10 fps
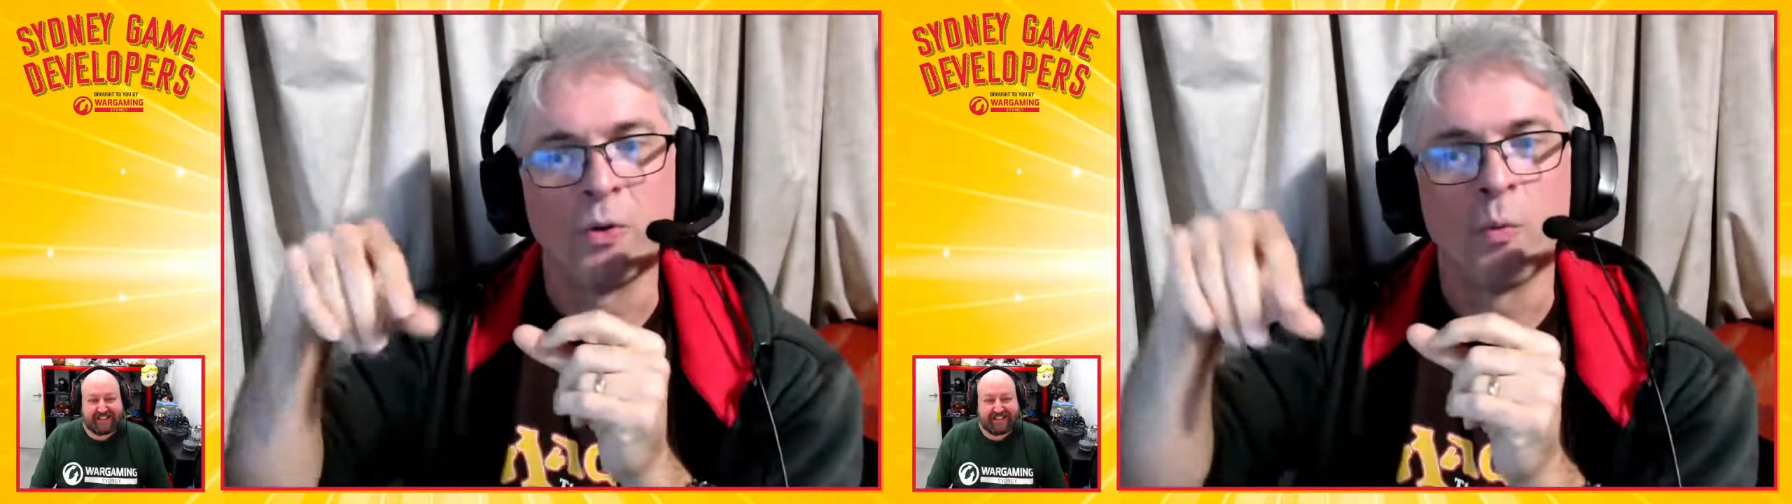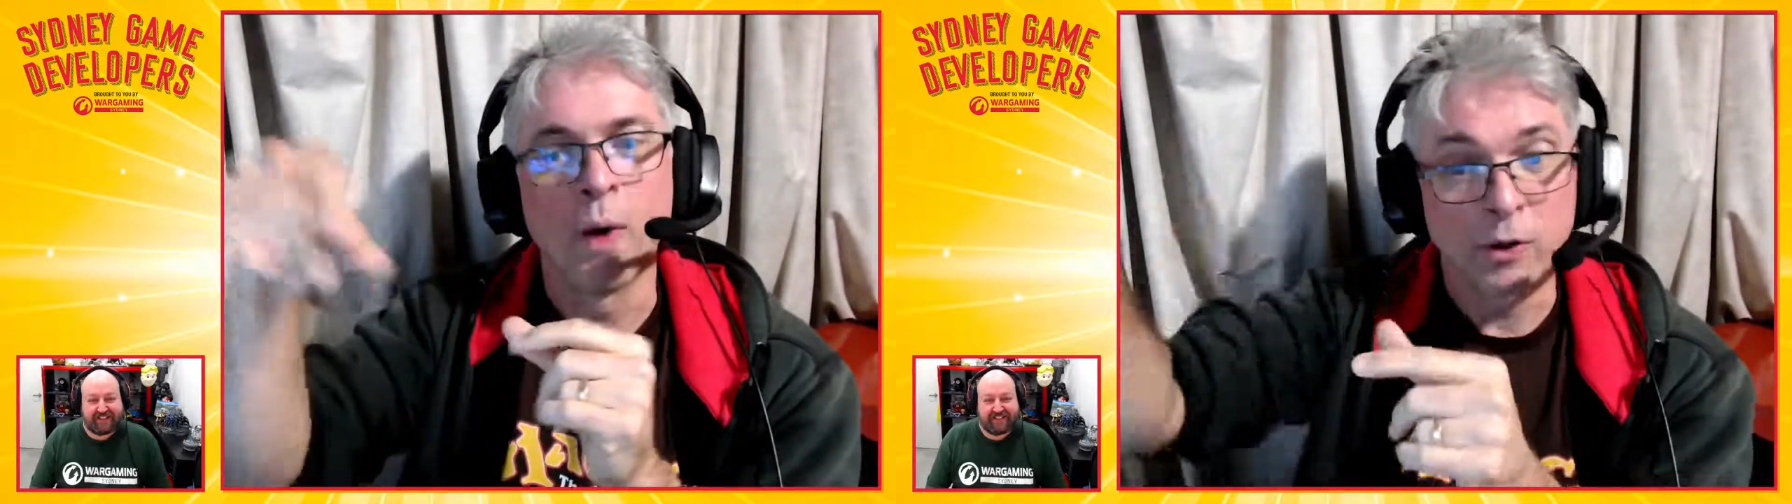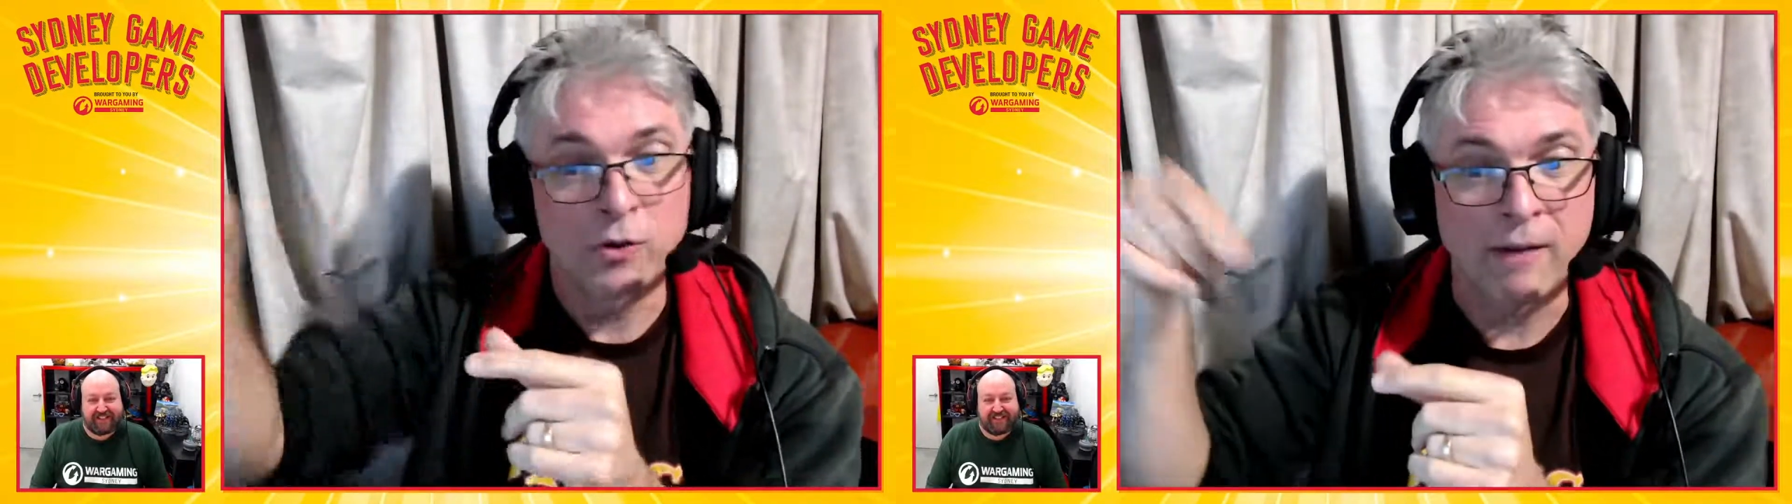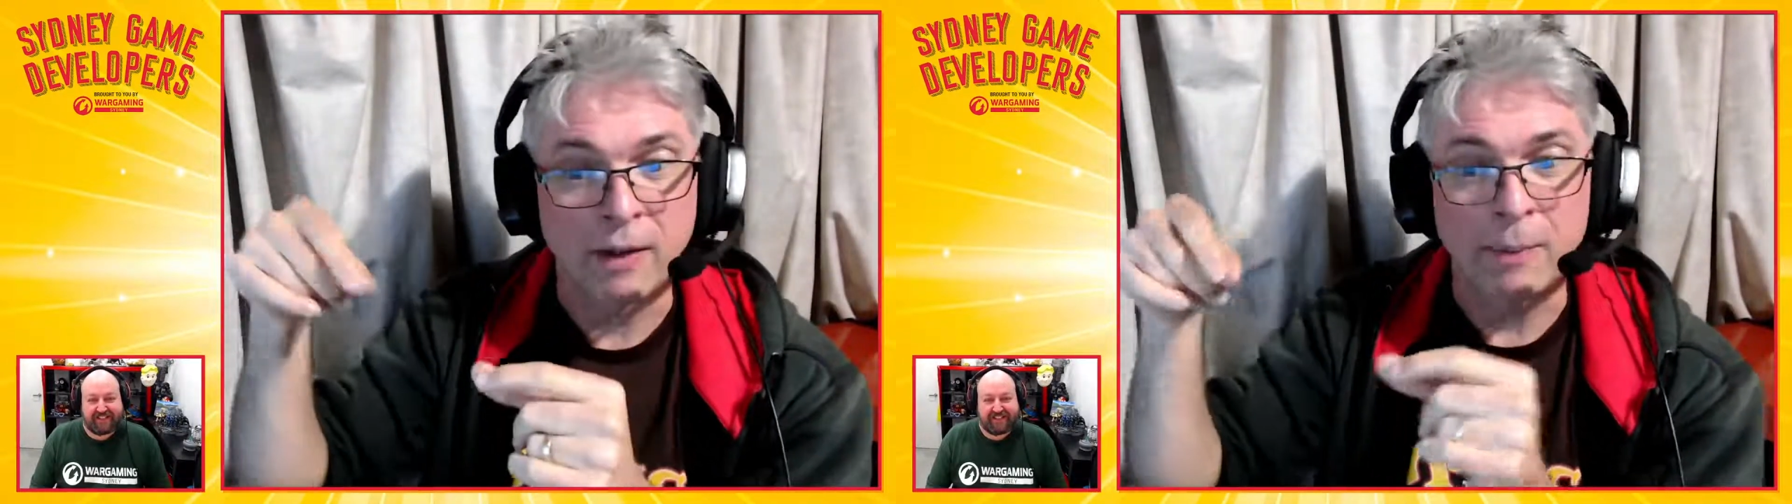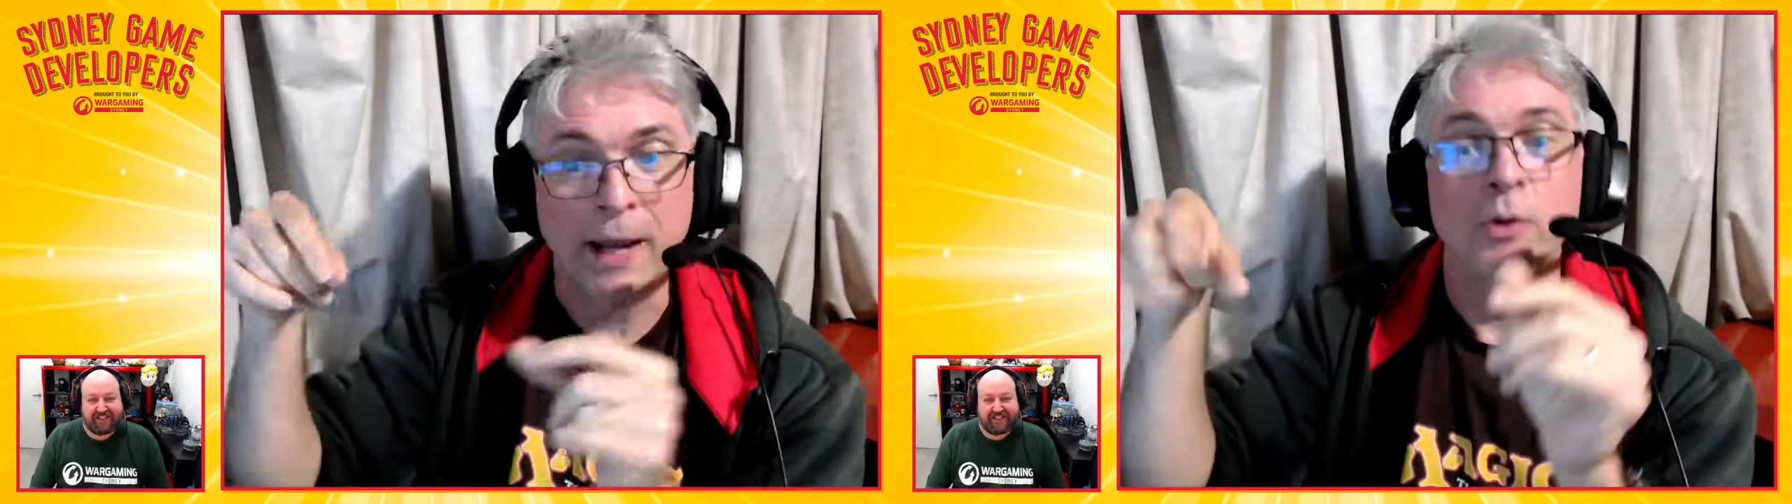when you're
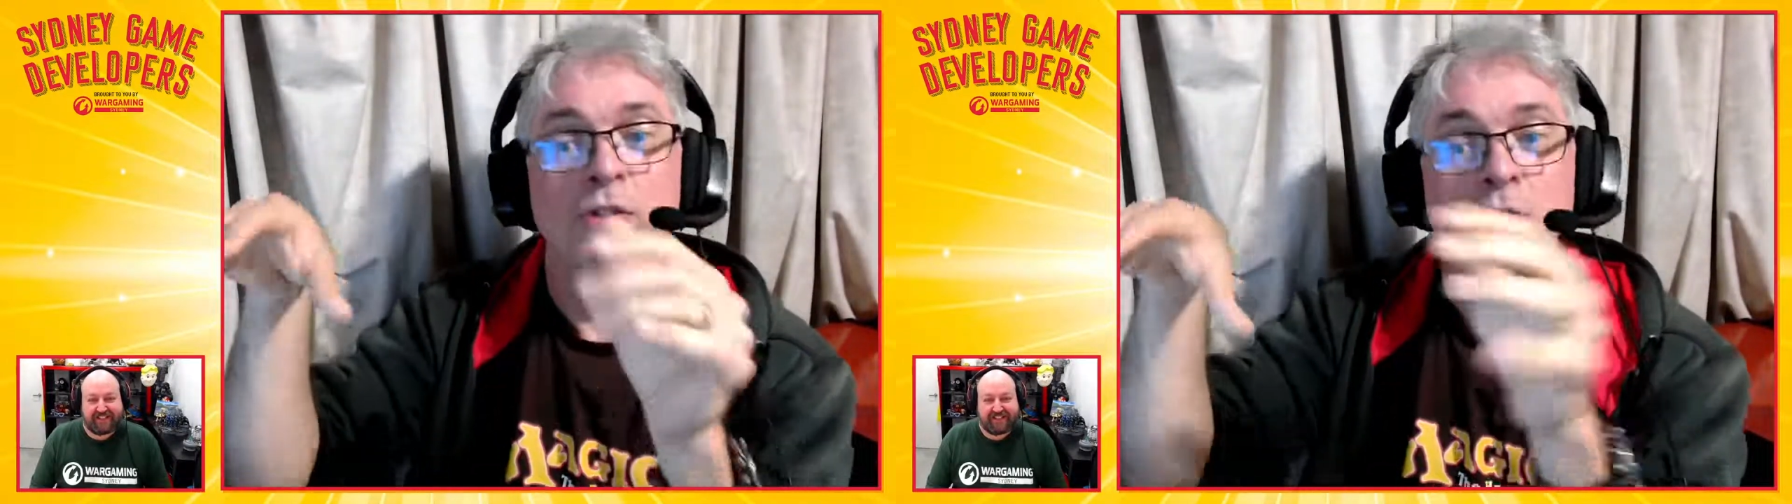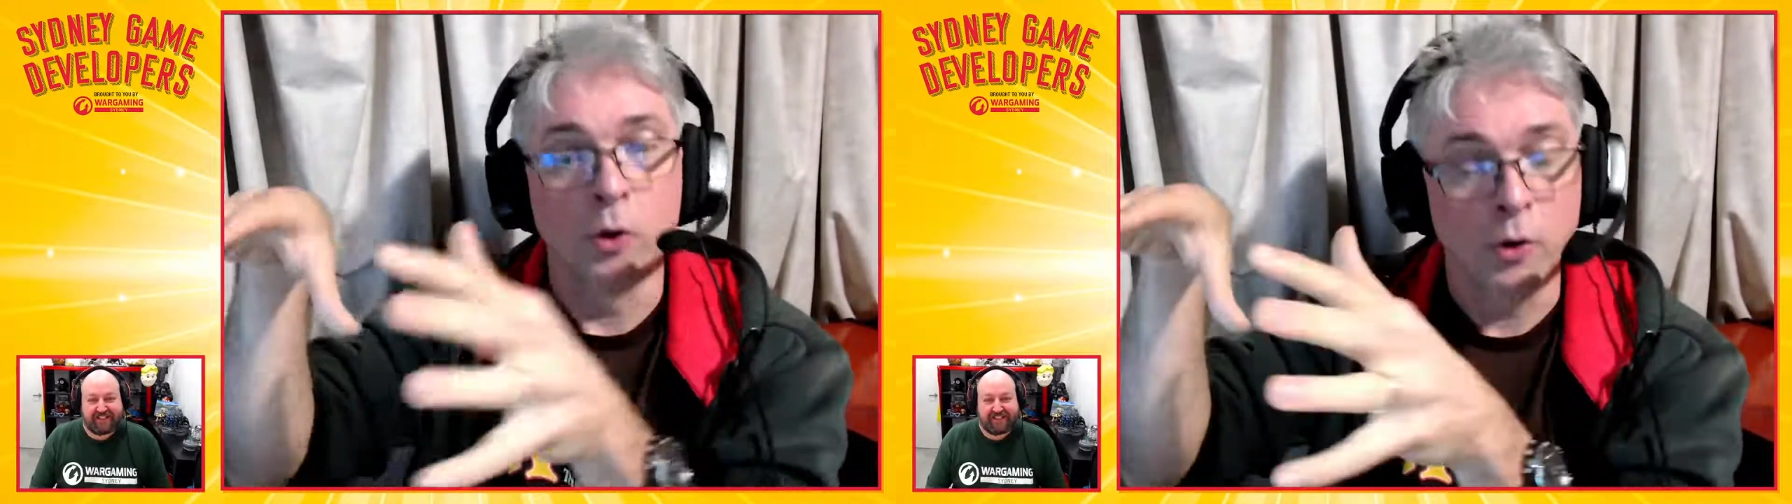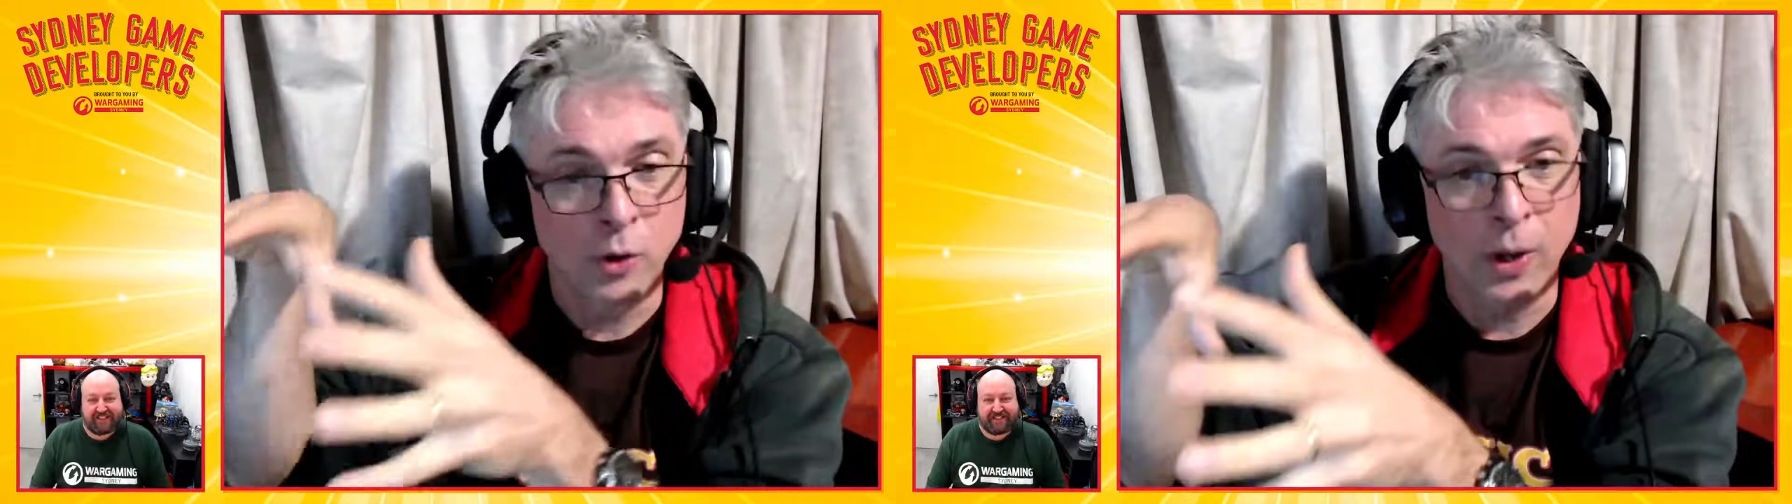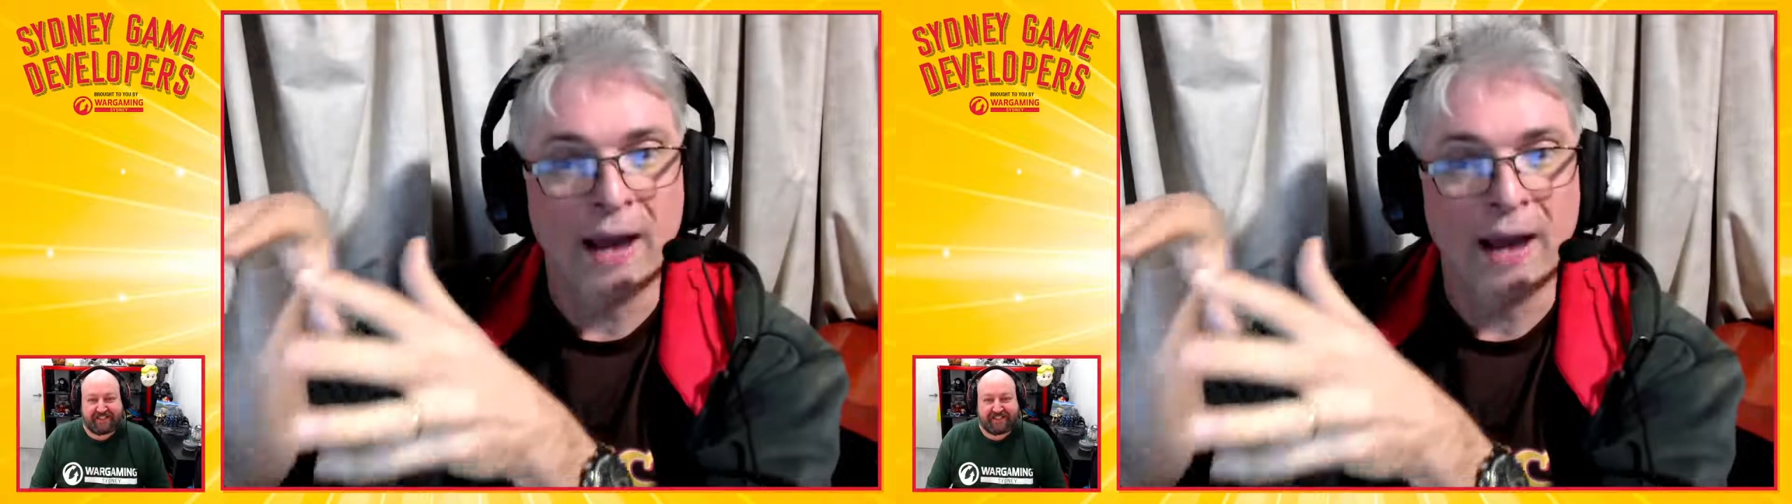traveling backwards and you